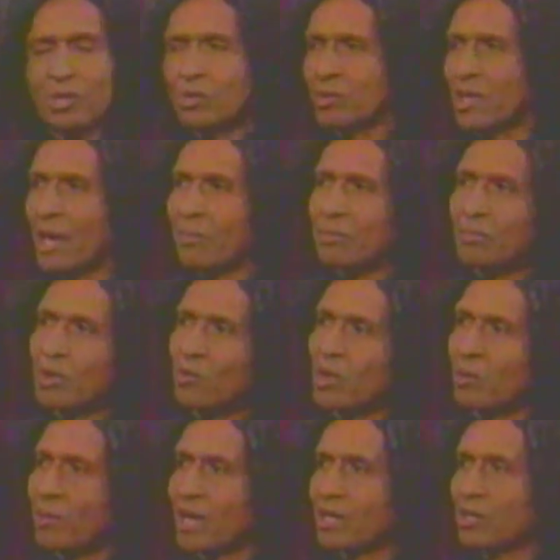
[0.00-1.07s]
Newton happened to be
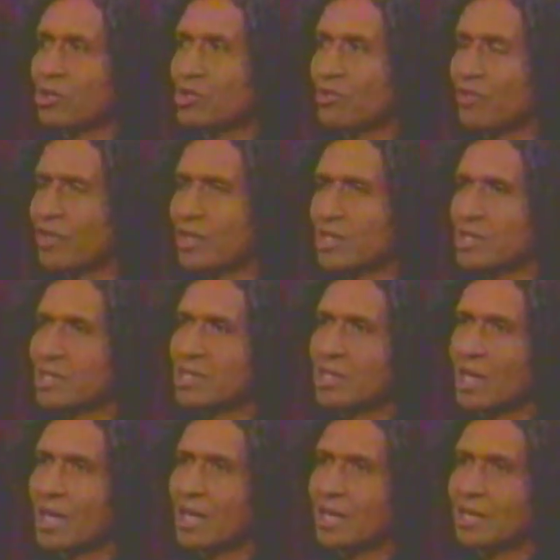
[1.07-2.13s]
one of my close friends,
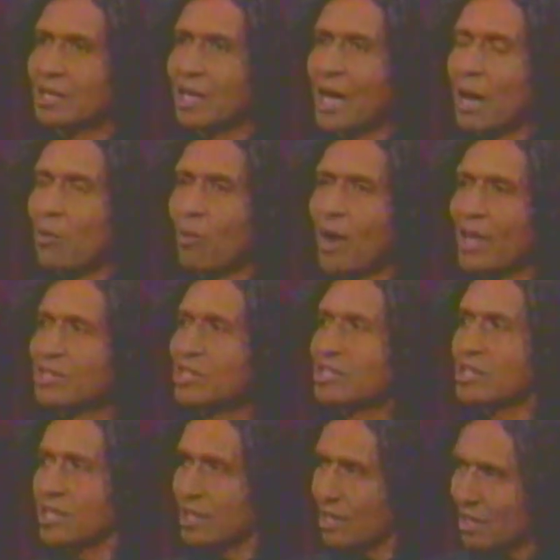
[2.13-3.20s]
and I watched.
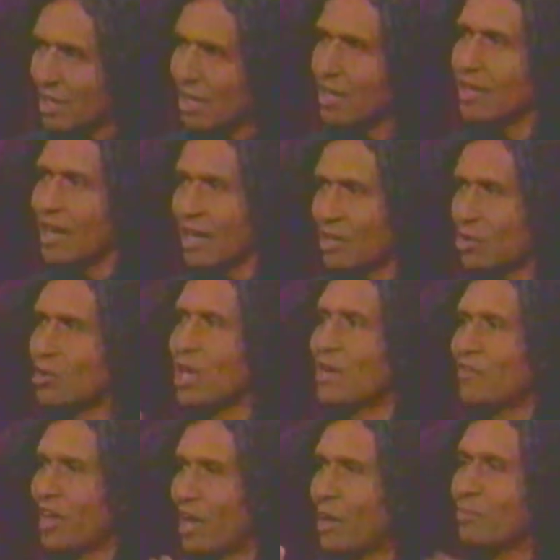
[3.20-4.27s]
Yeah. Hey, you can
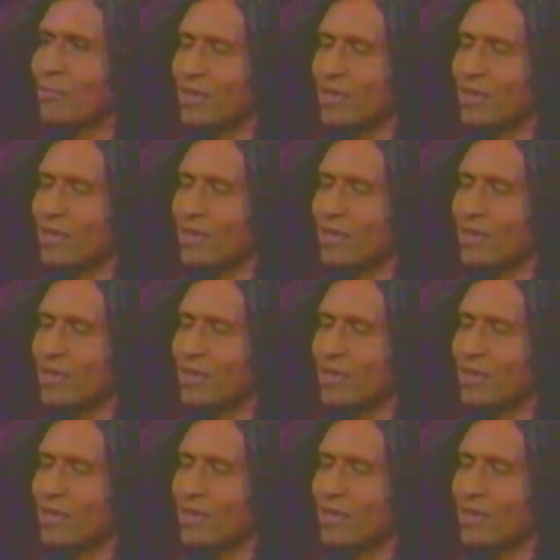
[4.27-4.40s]
give it up.